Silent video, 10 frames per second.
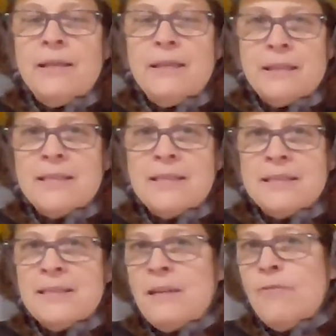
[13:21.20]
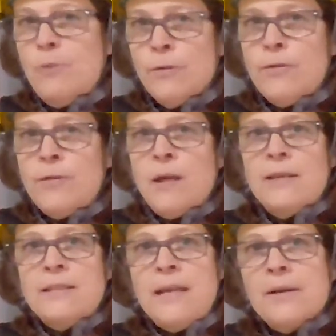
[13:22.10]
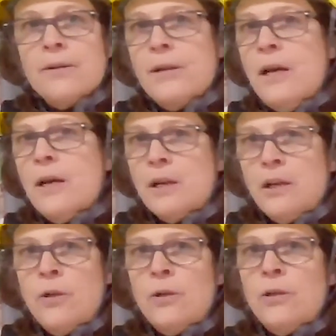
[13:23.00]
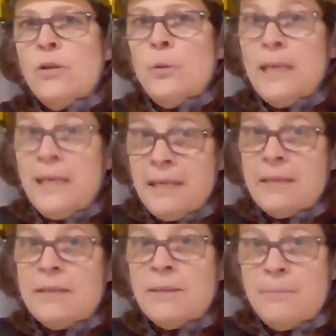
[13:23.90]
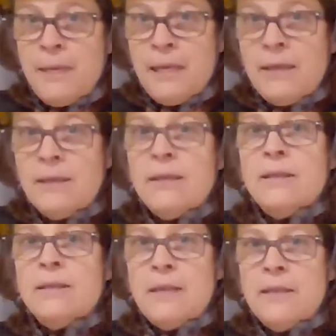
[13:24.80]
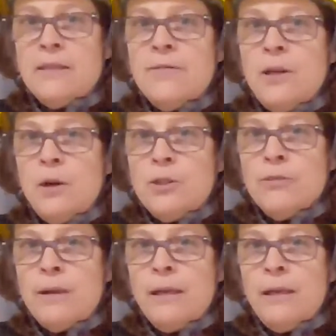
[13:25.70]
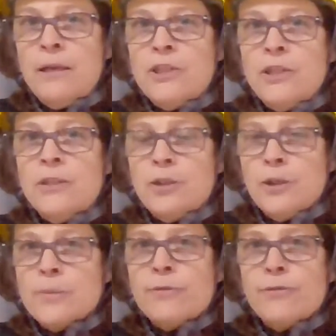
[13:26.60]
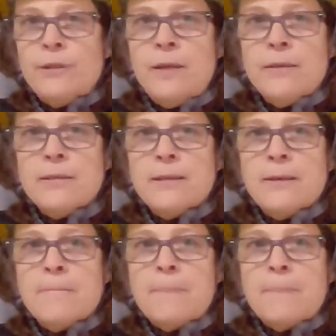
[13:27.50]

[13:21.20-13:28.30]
this Z459 standard, concluded that we needed to meet the intent of the OSHA regulation in terms of redundancy.